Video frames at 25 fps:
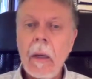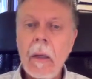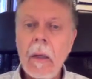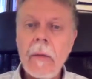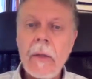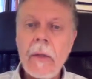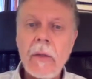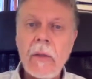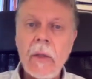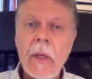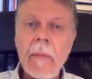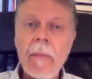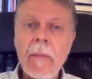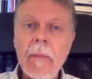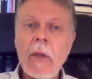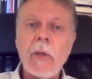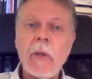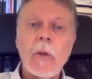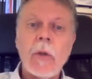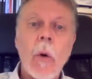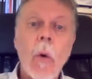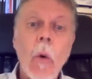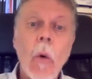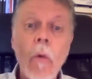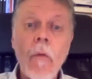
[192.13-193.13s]
these
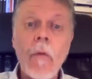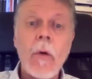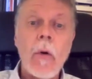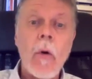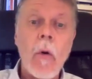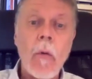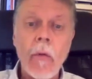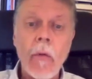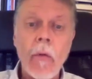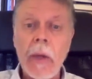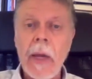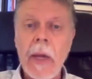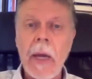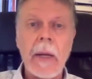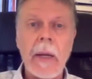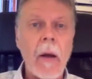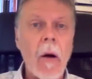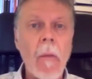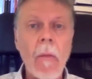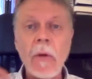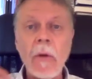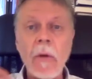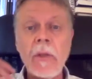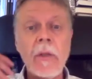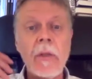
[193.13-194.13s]
images over and over again,
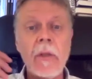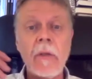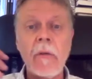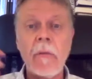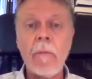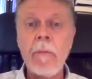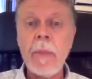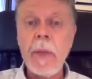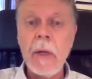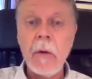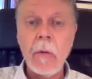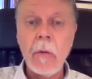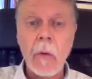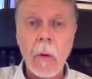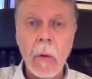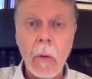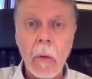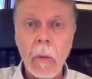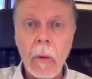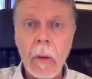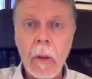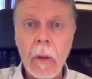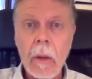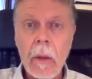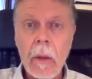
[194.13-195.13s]
almost as if B-roll,